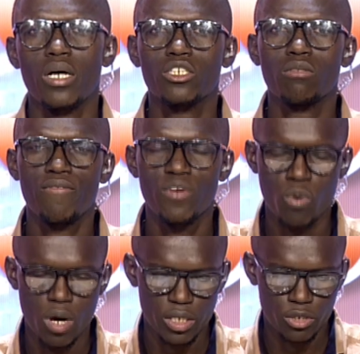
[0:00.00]
some of the
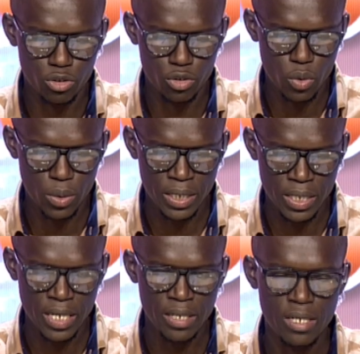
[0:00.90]
work that you do in
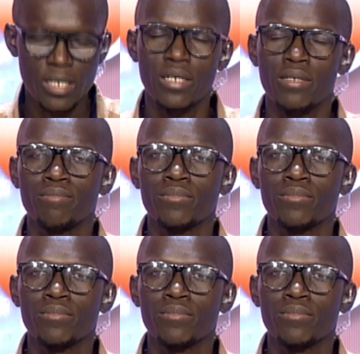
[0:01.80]
India